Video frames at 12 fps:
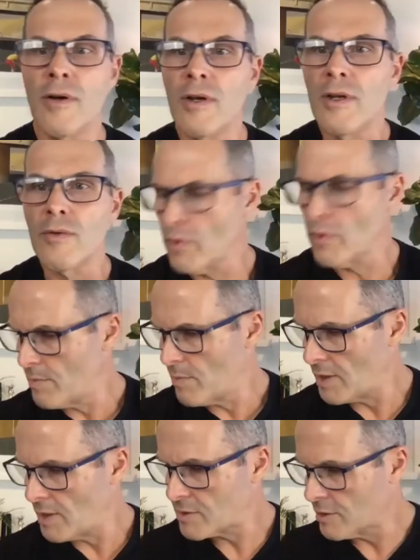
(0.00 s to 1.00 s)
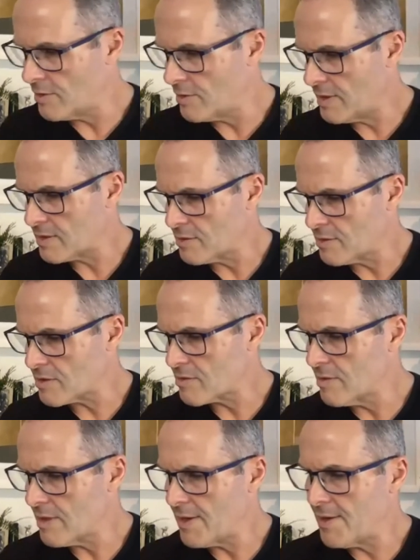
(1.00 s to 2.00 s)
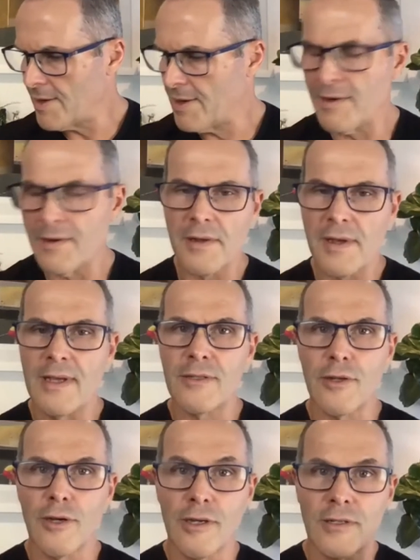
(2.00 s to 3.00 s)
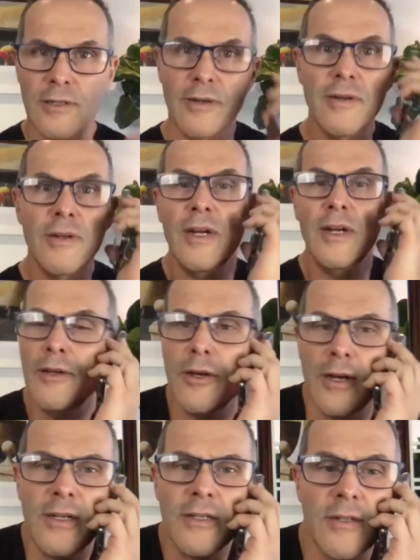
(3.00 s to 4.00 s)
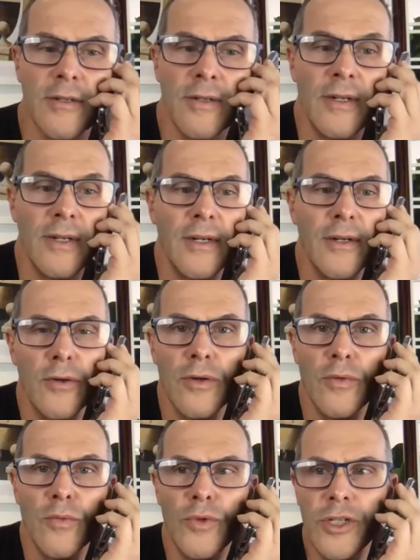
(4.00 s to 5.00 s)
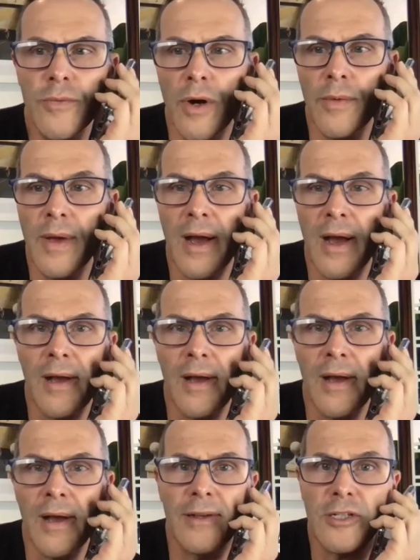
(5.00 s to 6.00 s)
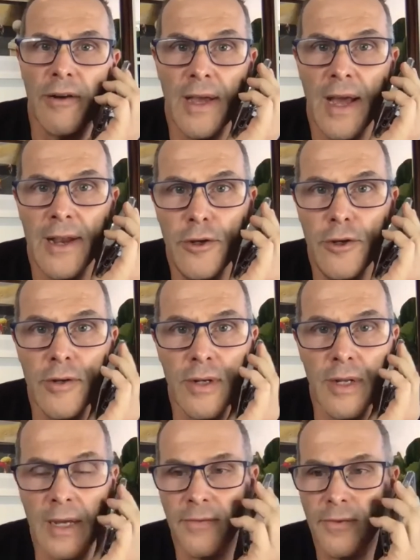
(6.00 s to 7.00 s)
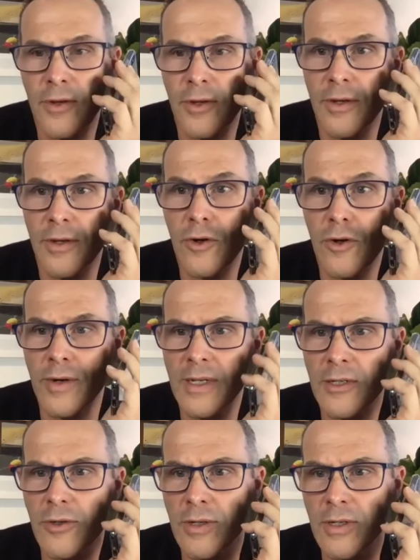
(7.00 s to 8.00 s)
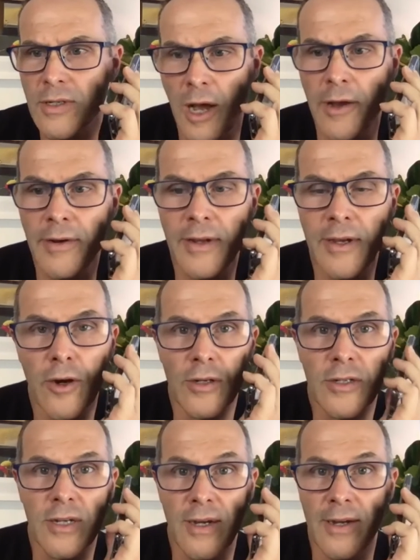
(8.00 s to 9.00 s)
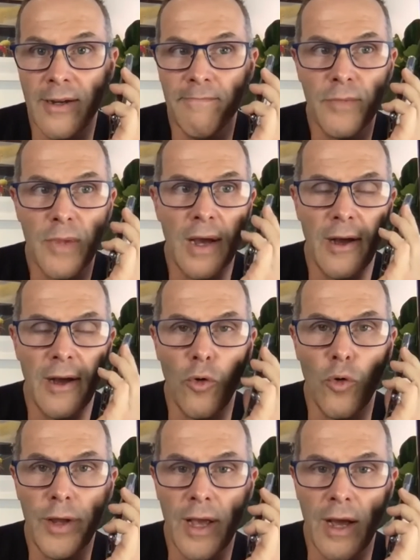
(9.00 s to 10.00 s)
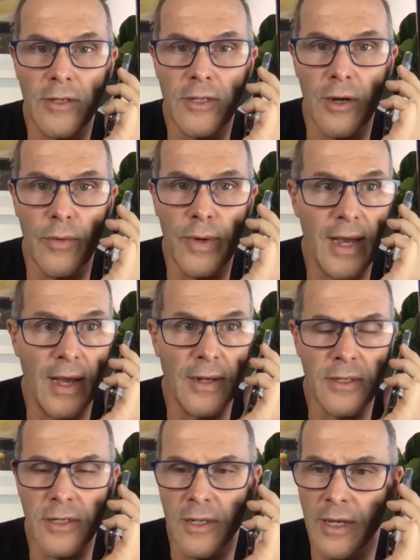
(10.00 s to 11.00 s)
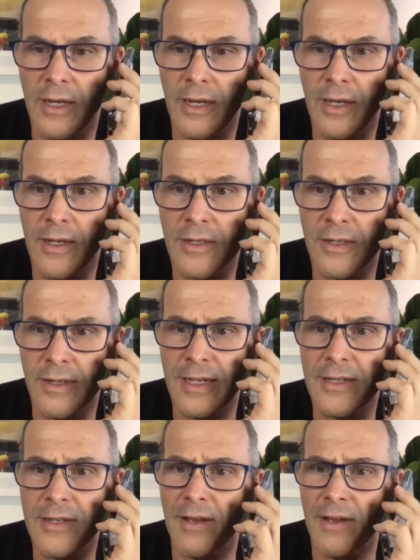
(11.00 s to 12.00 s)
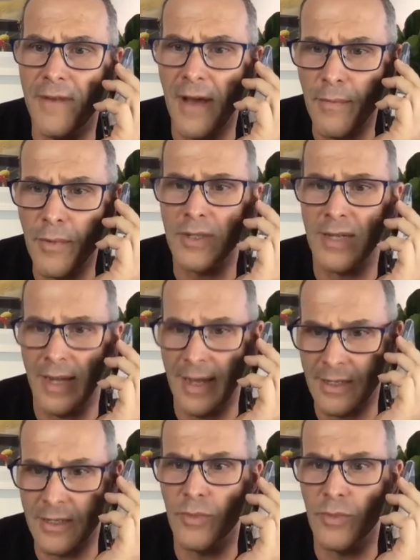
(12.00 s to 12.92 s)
What I might do is I'll just, here's Kirsten. Kirst, would you mind sharing a new link to Chris? Chris has only got audio, so we can't see his fabulous, handsome